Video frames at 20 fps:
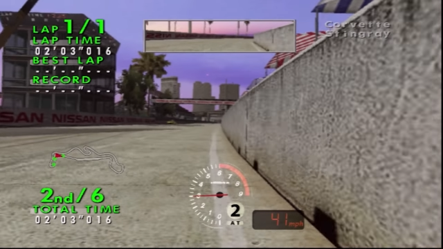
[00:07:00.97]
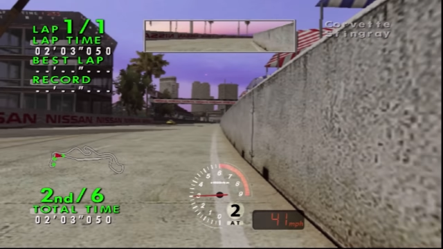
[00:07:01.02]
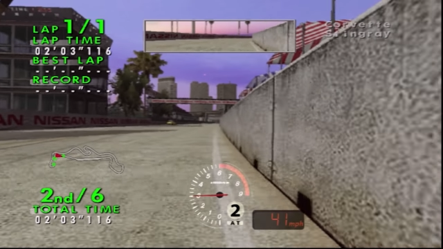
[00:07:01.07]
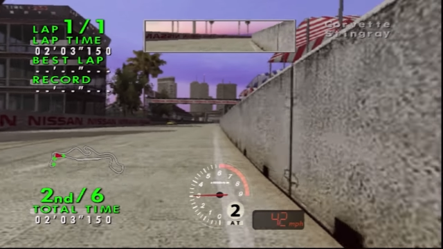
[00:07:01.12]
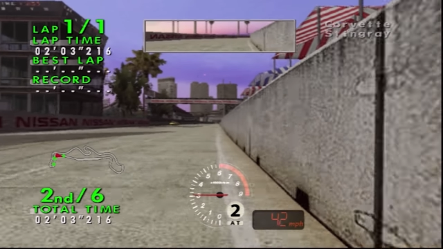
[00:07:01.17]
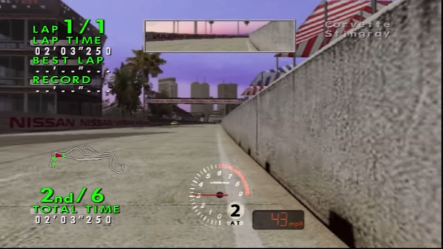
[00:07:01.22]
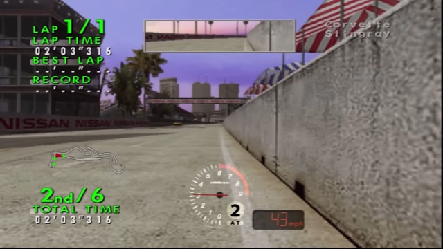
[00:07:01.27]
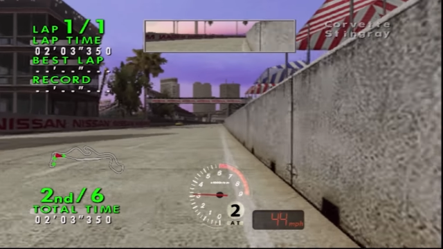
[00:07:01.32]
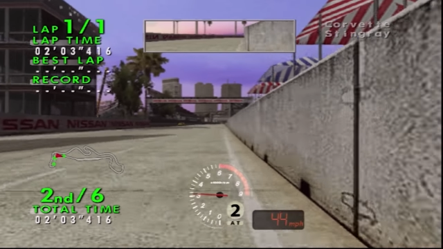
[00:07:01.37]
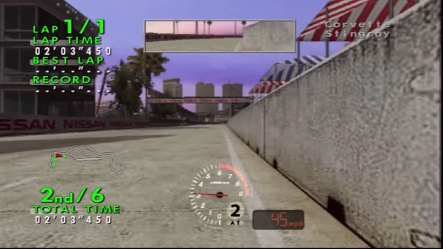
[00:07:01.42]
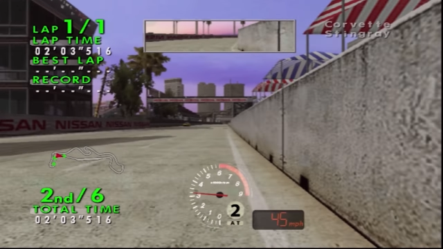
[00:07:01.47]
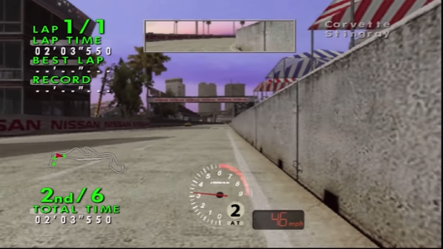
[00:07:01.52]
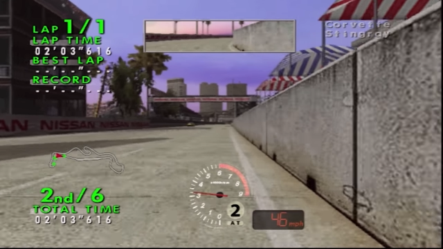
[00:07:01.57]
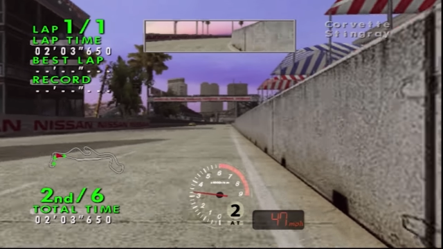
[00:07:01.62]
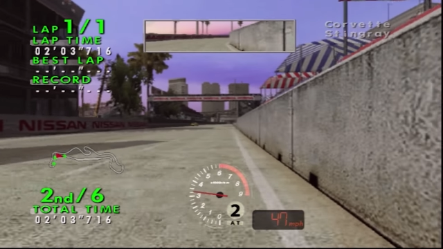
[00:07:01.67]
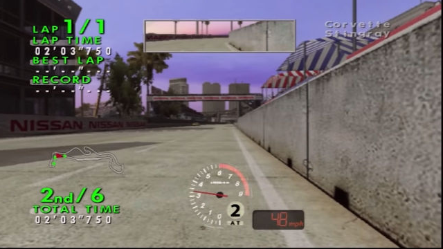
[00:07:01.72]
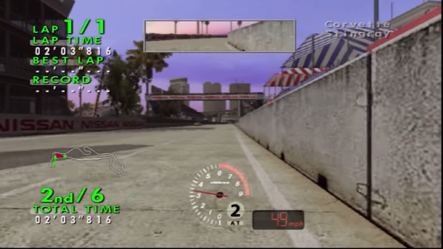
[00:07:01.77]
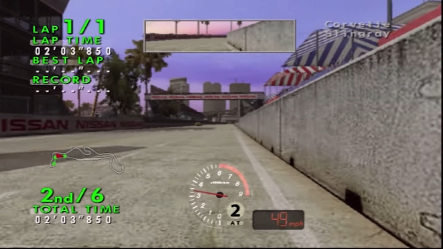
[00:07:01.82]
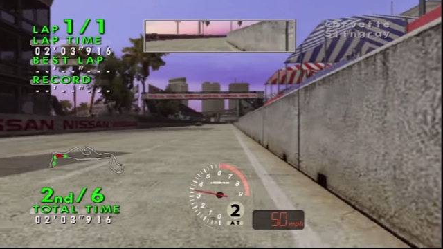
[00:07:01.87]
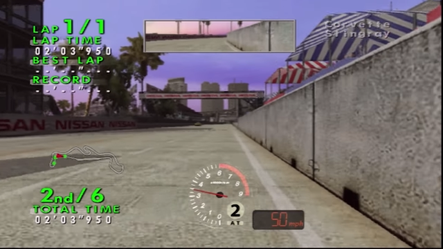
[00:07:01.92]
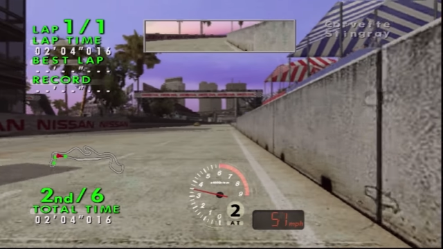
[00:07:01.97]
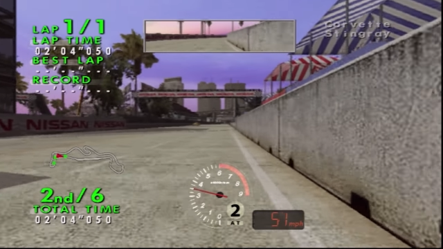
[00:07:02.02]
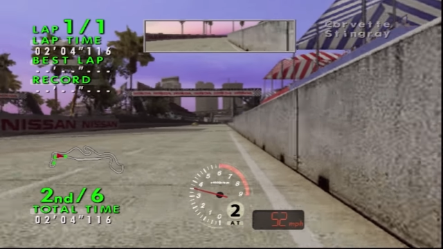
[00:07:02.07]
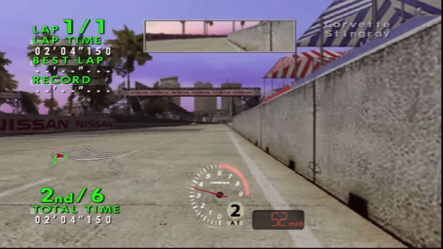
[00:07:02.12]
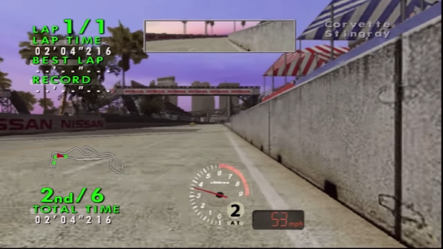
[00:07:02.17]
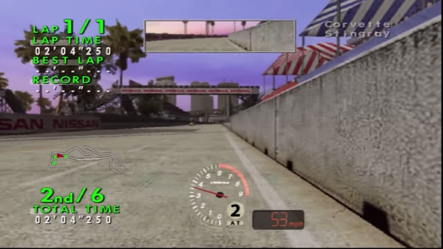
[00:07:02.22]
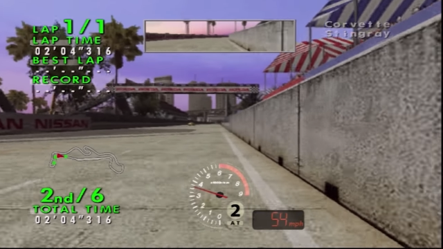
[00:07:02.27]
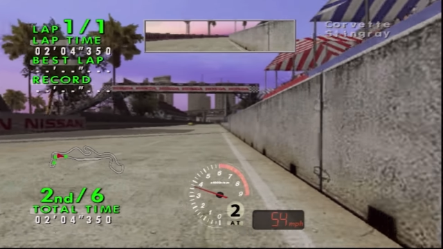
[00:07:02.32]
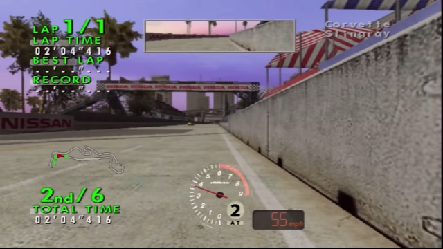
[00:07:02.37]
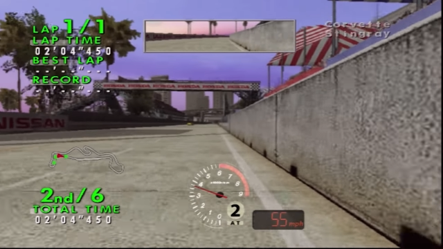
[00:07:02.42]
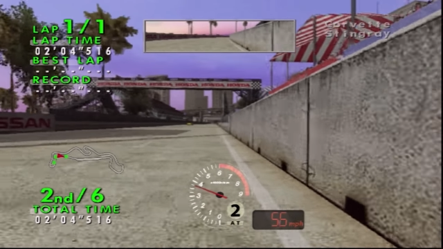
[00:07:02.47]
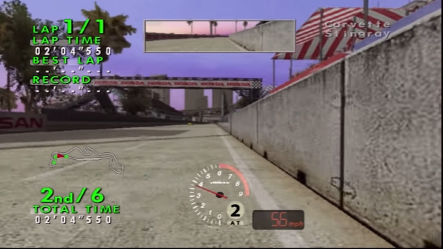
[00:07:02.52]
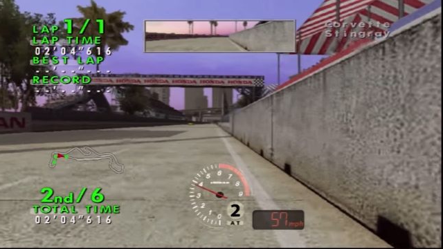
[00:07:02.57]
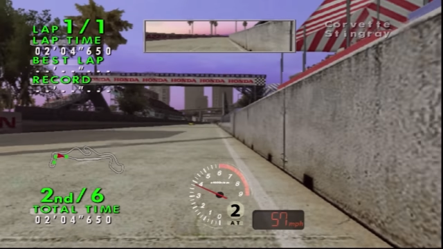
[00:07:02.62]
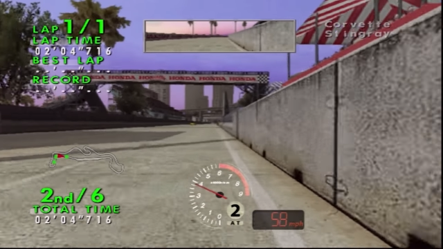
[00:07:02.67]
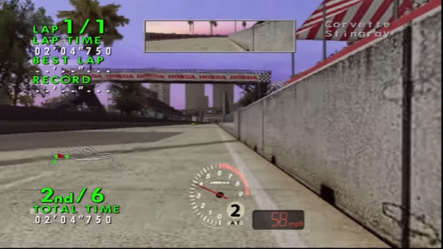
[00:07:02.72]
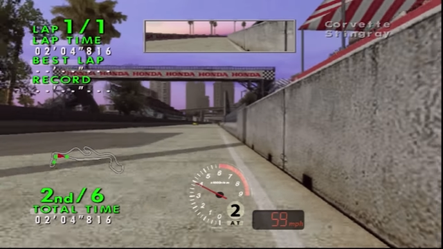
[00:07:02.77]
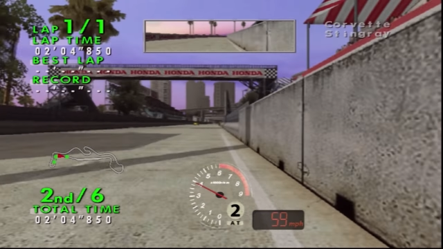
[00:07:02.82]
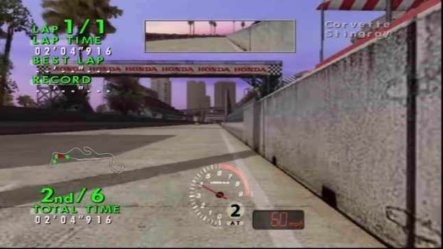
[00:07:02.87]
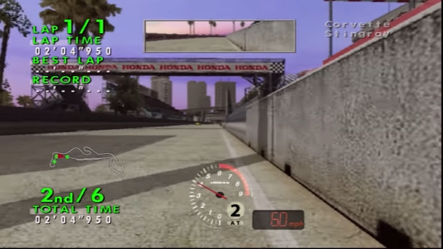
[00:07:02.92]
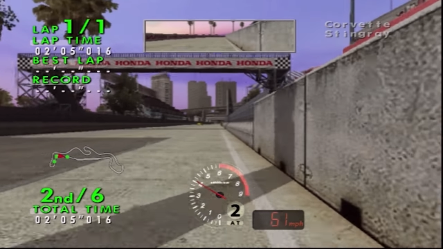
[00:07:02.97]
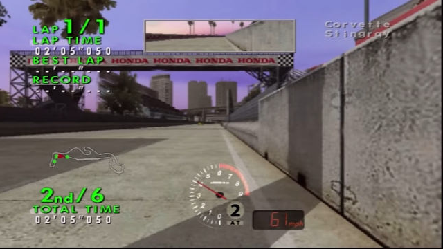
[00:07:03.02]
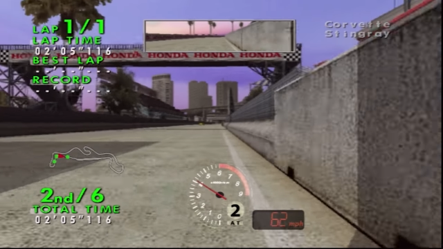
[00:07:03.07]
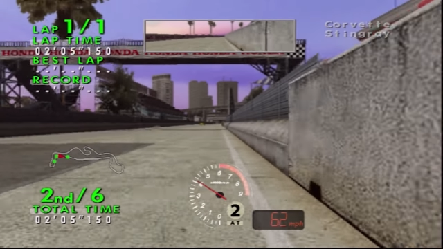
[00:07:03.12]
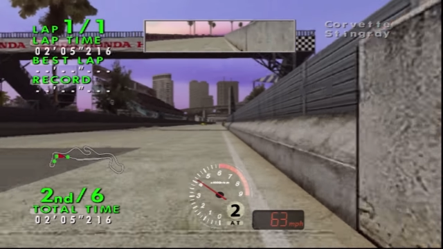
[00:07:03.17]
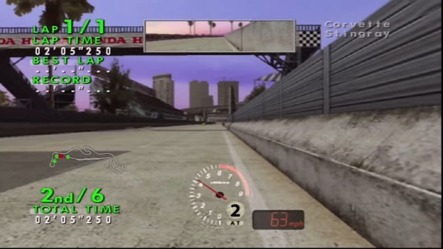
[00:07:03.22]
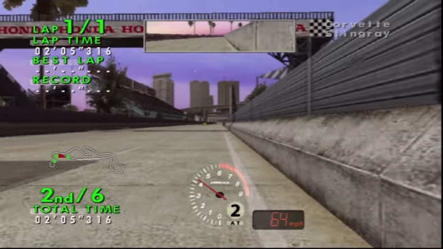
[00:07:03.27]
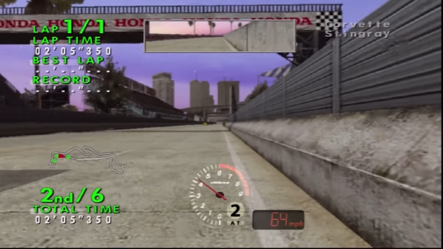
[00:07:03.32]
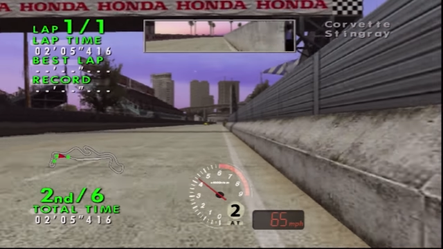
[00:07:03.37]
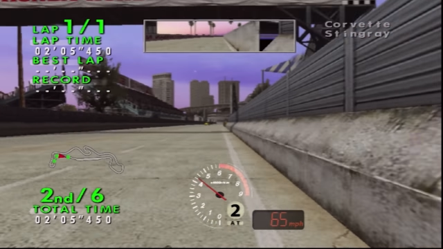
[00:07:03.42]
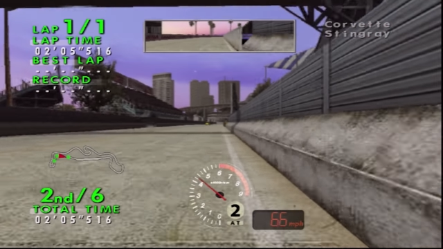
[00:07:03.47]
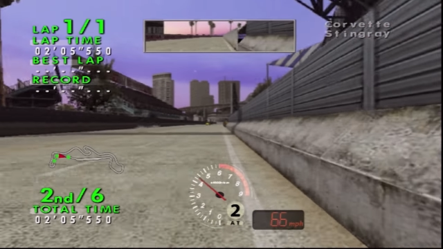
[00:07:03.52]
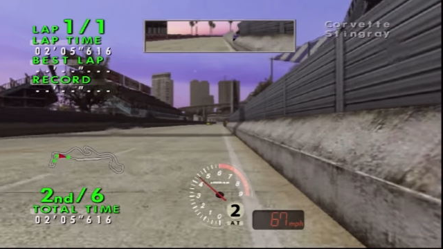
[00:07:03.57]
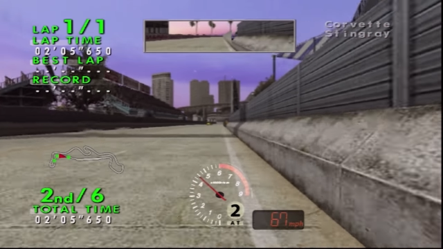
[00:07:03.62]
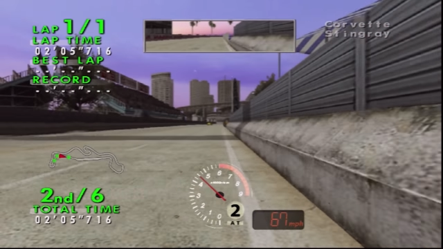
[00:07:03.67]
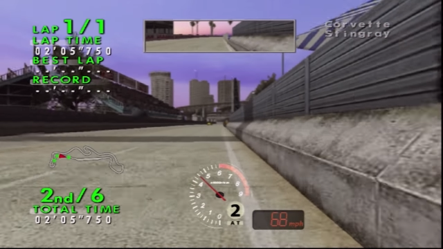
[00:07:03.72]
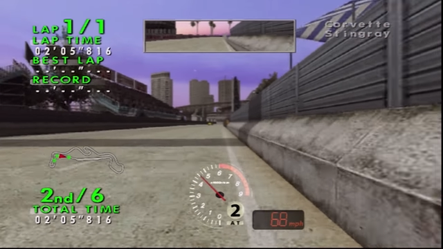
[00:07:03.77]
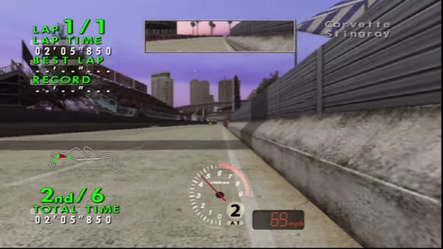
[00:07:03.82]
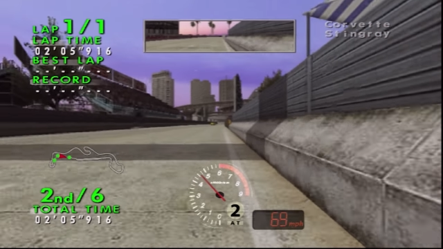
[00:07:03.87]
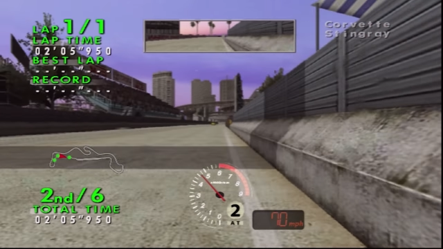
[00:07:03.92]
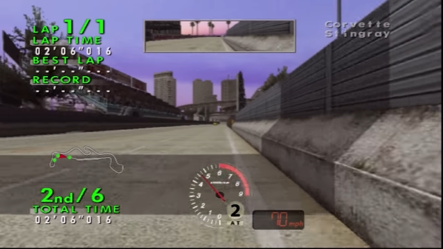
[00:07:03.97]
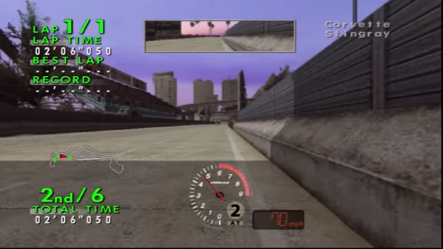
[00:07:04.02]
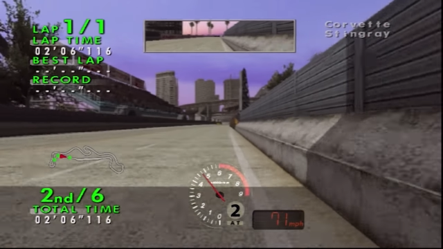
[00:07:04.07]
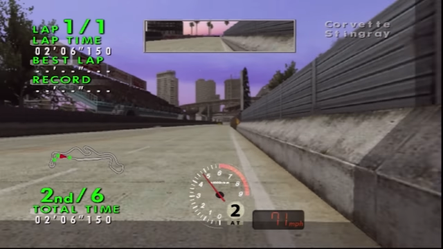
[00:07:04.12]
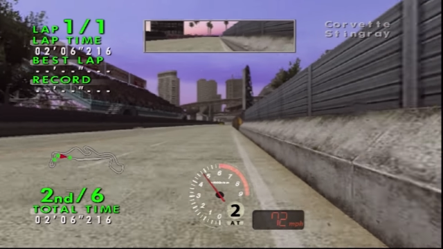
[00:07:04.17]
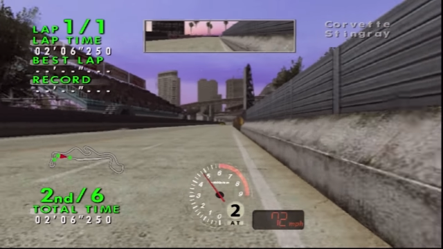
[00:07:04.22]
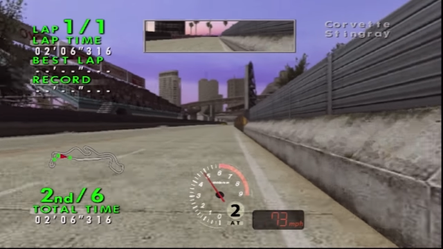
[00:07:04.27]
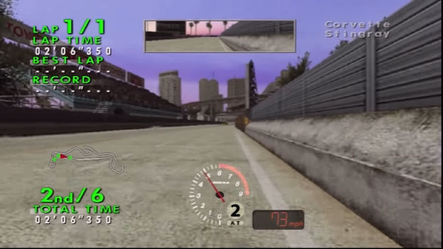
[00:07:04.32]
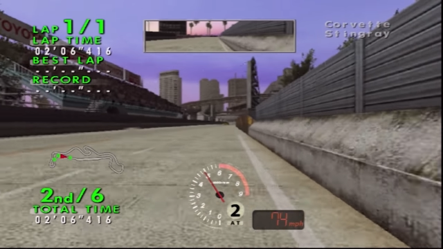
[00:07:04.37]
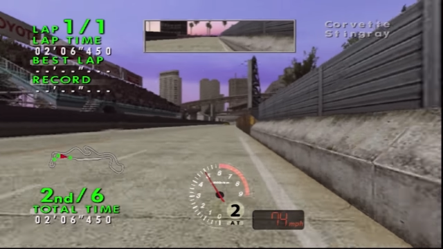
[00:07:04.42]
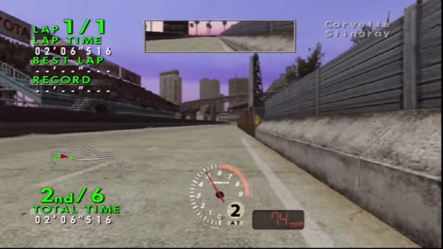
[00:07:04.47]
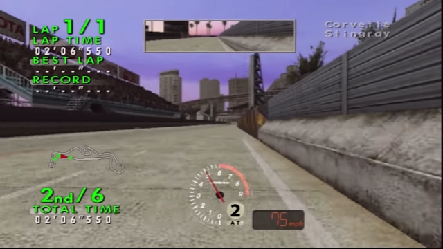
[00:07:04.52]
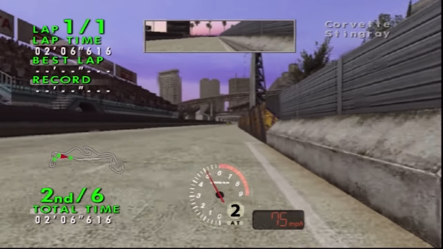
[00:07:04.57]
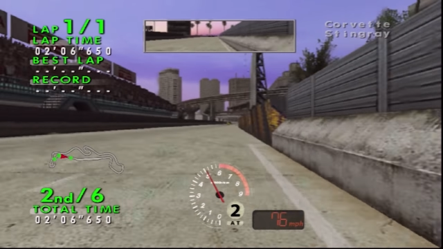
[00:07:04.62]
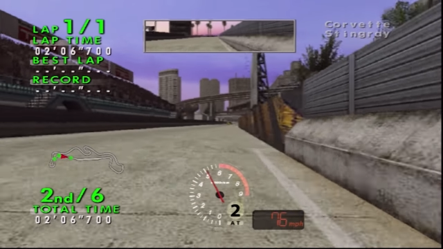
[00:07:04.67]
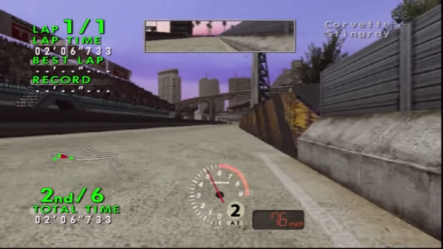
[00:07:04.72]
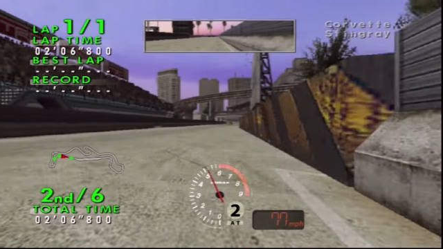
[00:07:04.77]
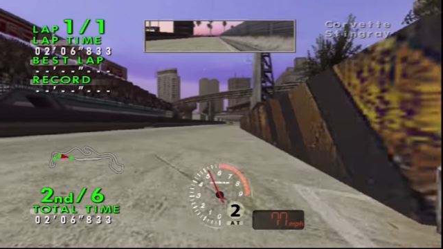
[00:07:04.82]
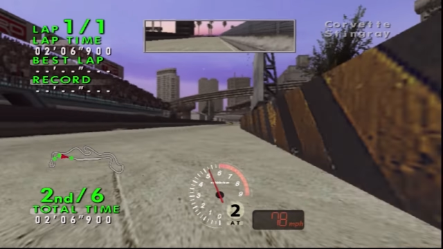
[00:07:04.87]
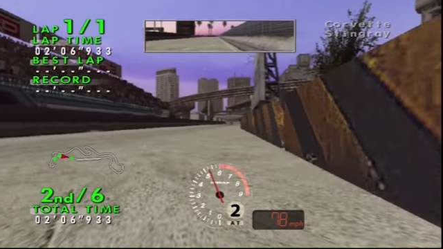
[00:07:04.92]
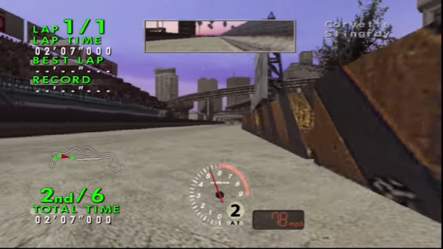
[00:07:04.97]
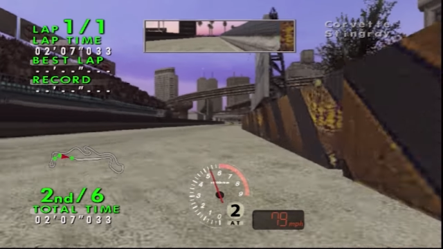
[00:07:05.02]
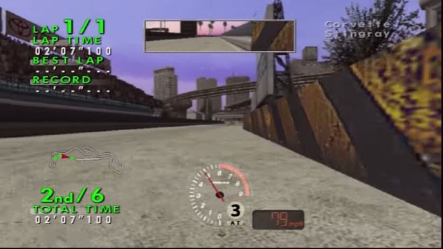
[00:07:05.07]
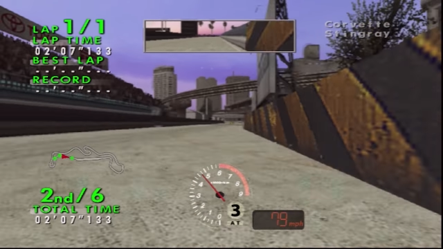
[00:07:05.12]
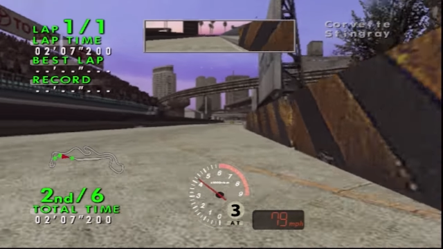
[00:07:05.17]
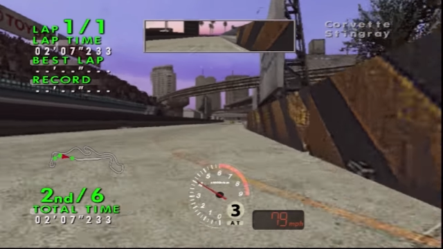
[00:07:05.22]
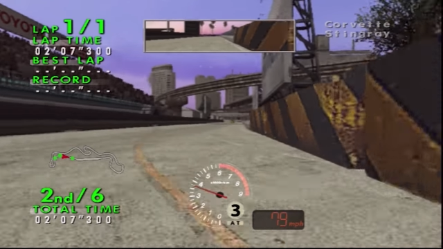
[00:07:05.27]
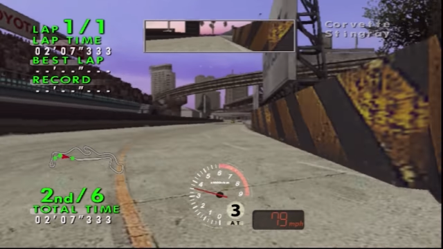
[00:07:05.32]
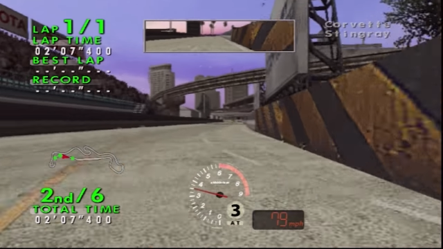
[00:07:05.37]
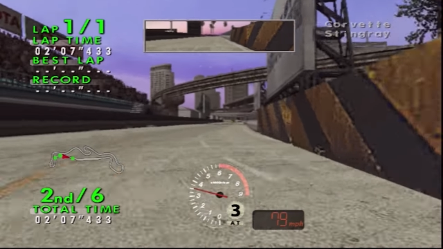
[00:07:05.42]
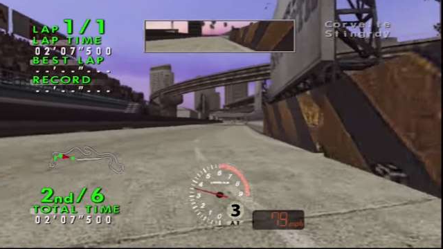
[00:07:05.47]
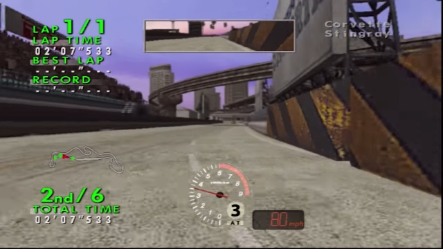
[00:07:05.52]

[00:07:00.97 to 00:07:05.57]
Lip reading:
No face is visible, so there are no lips to read.